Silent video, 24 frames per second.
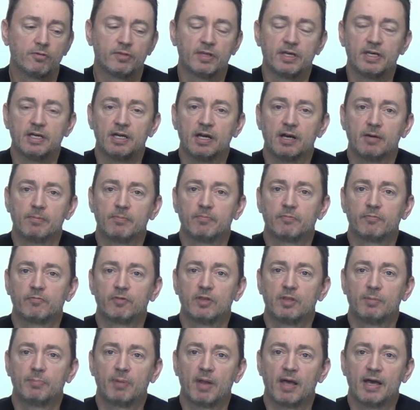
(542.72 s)

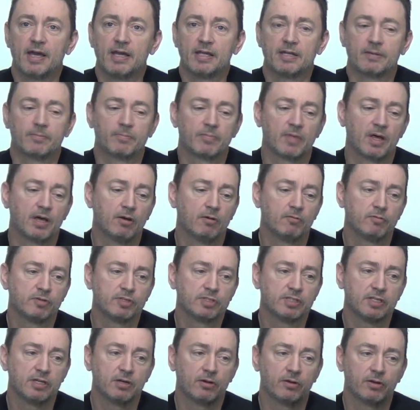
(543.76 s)
the blade. And
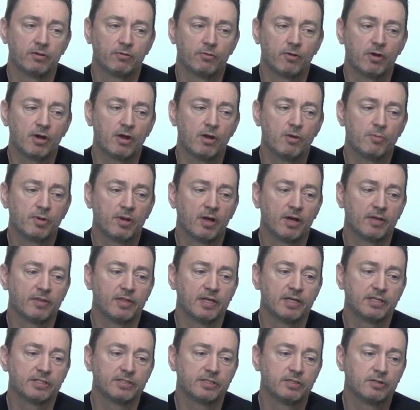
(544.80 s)
obviously on a Ryoba like
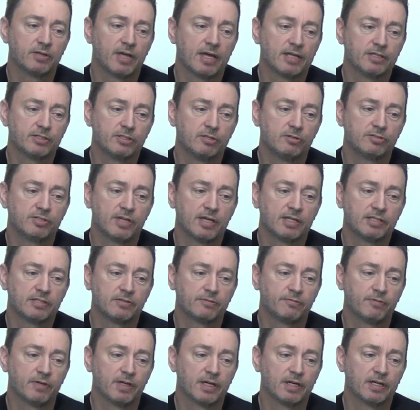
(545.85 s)
this, you get two sets
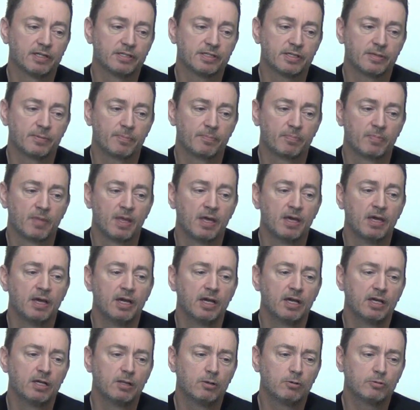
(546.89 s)
of figures.
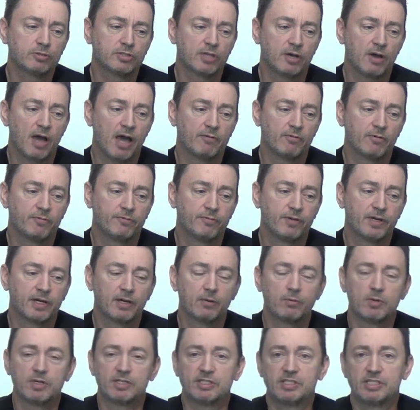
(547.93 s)
You'll also have a
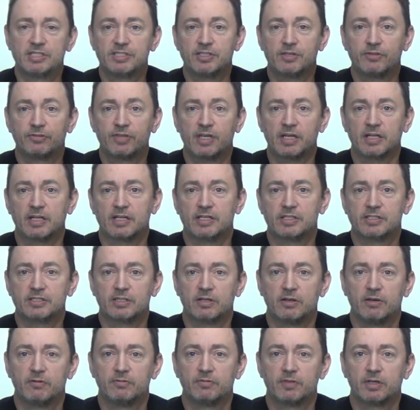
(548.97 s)
figure which is the
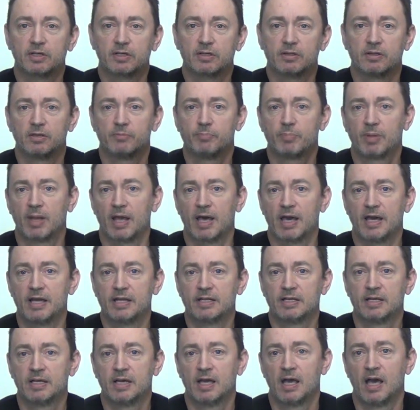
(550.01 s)
thickness of the
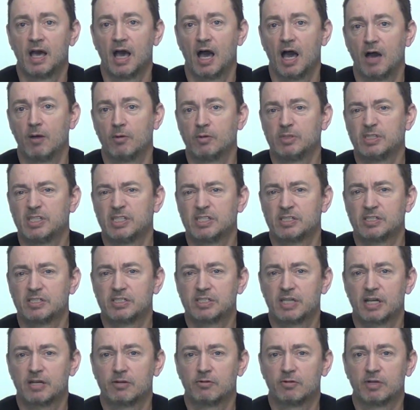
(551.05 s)
blade, which is
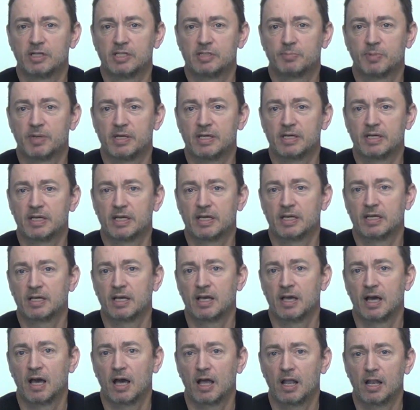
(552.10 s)
generally speaking
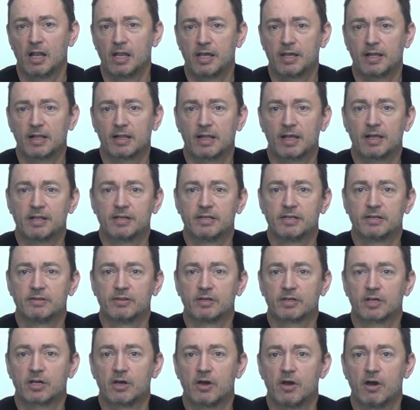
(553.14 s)
a little under
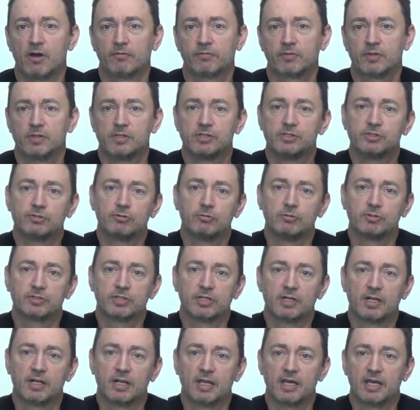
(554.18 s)
the kerf that the saw is
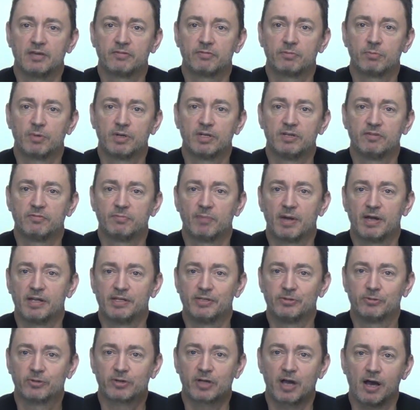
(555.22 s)
going to leave when you've made
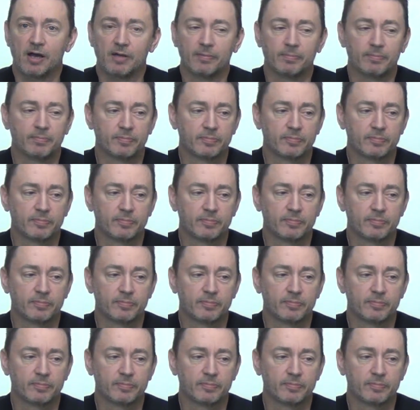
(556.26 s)
your cut.